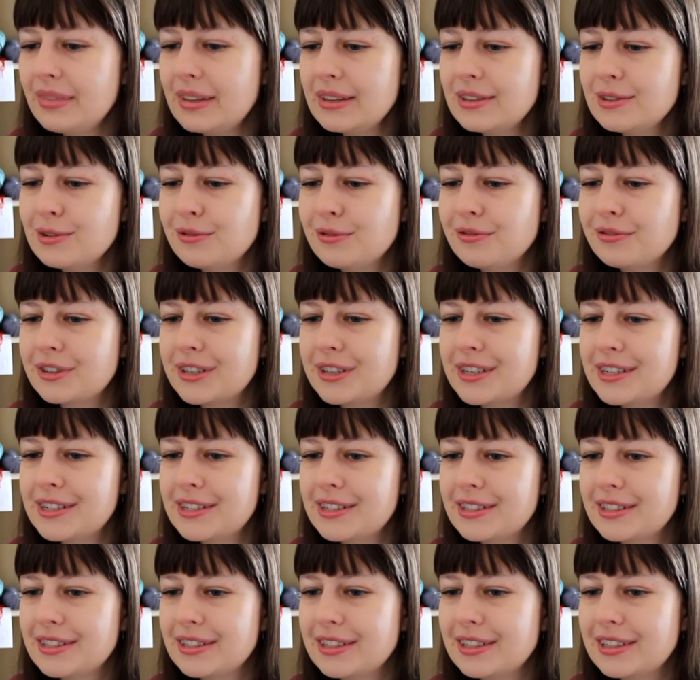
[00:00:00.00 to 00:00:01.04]
So
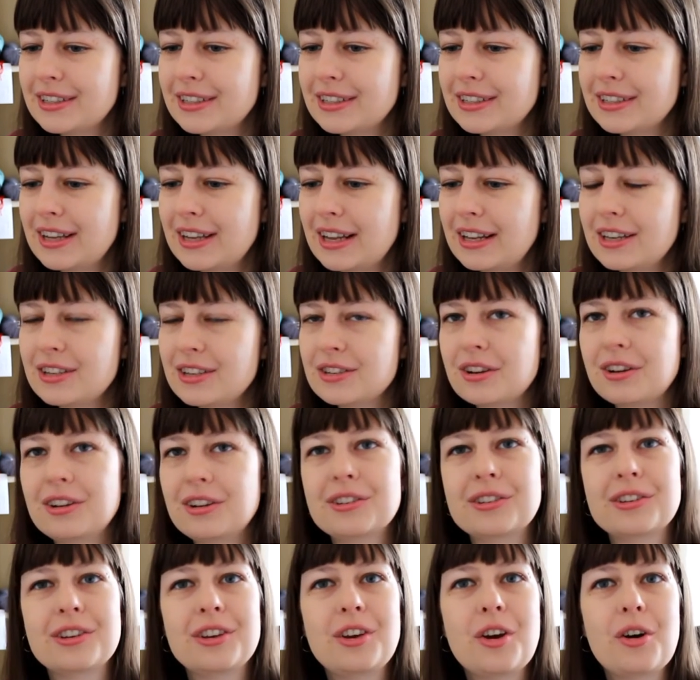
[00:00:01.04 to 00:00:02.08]
first, and it's
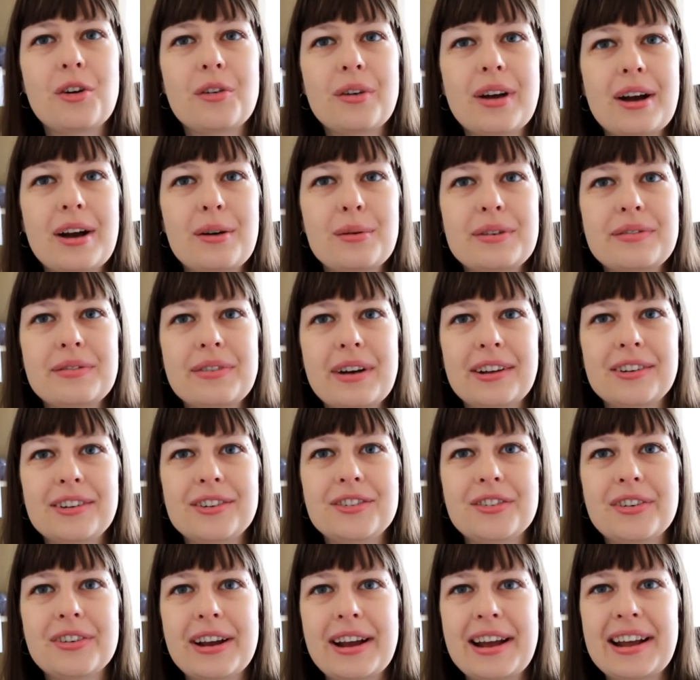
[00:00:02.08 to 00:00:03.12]
called Yoga with
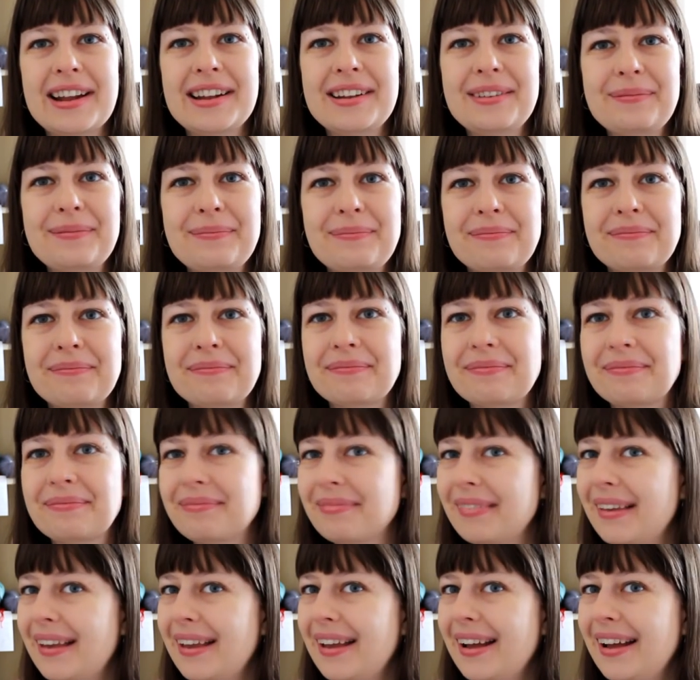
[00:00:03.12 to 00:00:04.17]
Adrienne,
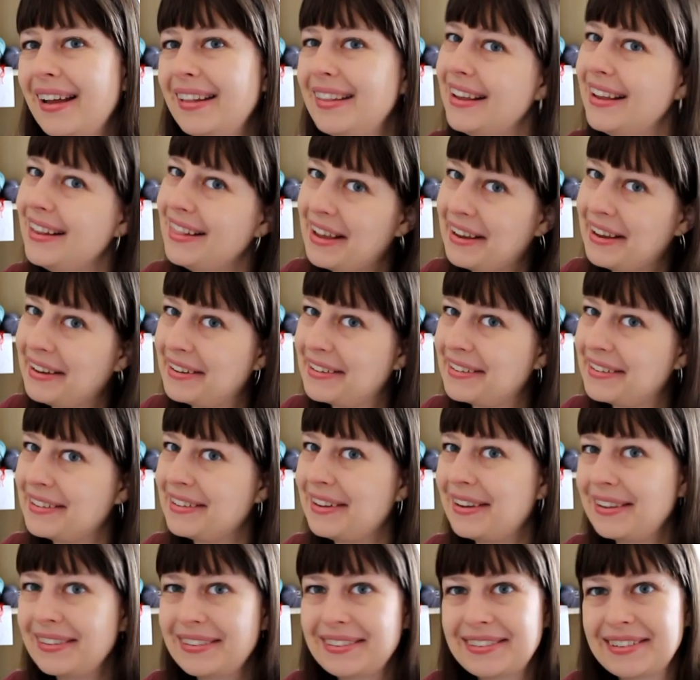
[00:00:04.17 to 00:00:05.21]
and I like it a
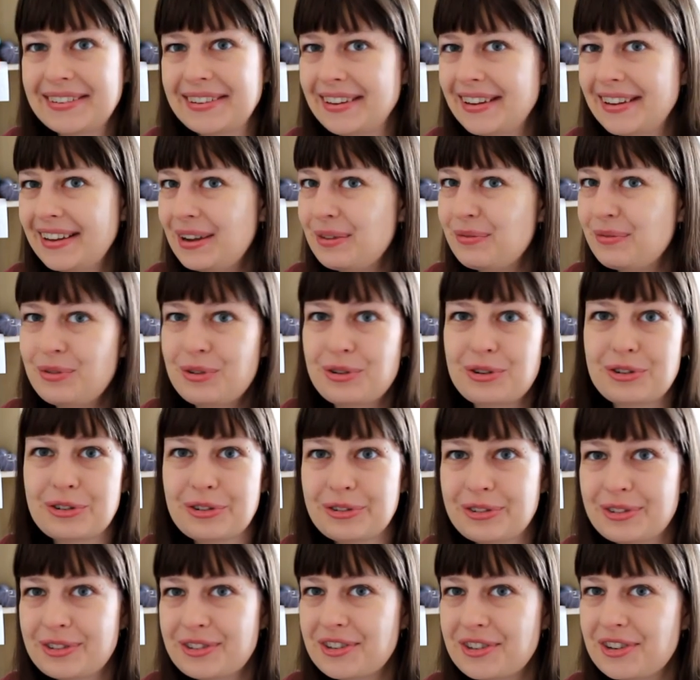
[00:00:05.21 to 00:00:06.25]
lot. If you're
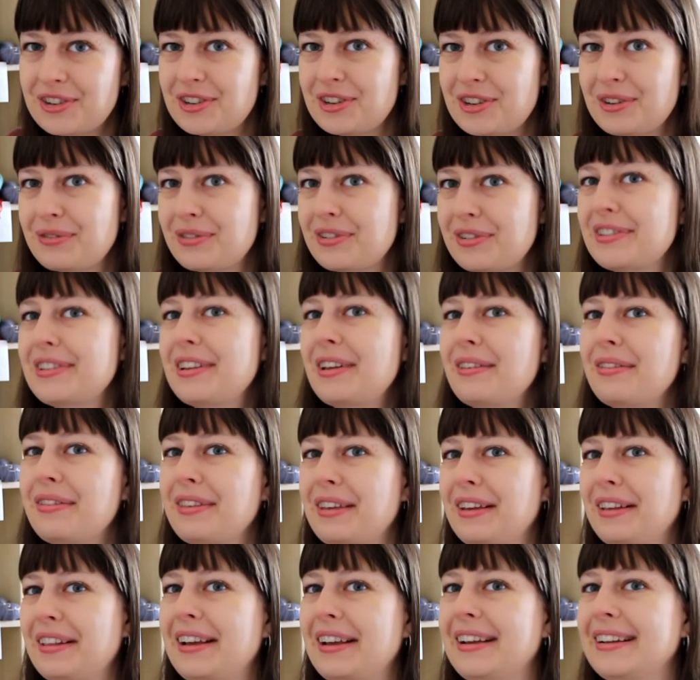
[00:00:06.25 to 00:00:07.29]
searching for
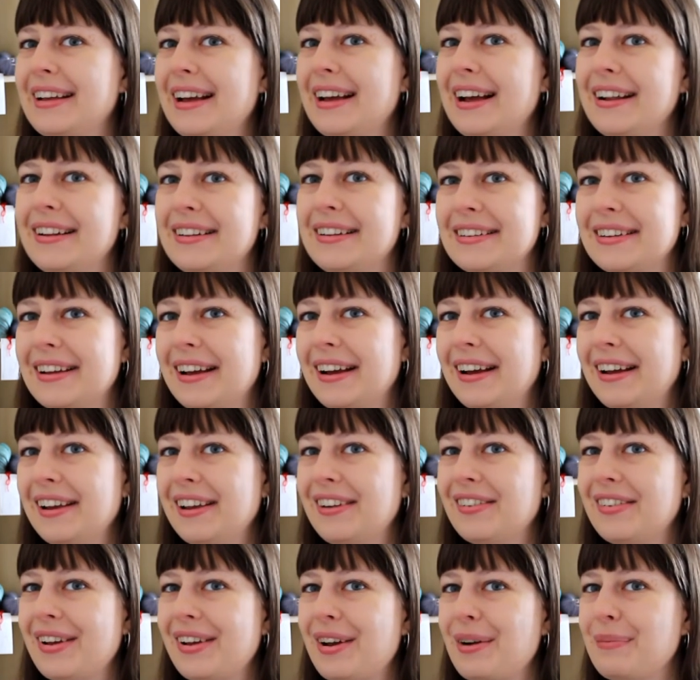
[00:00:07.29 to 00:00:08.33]
something like that, I
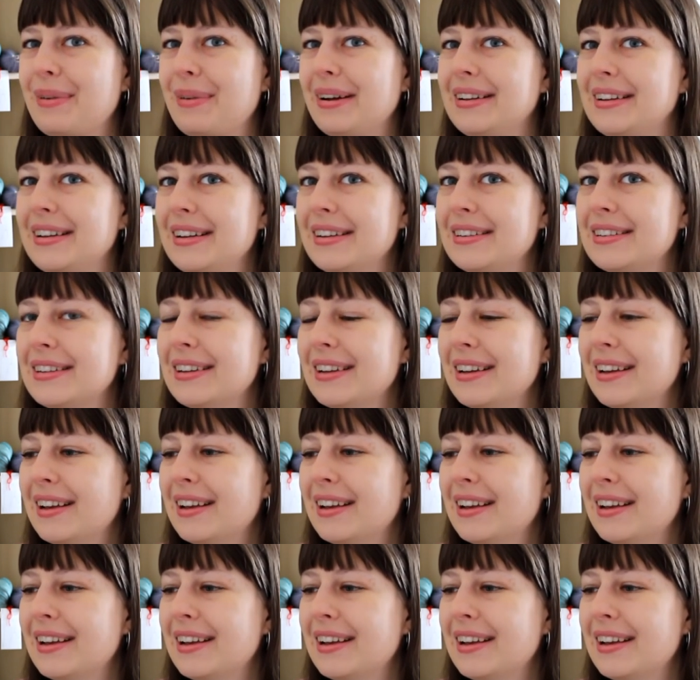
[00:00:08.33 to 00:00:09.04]
recommend it.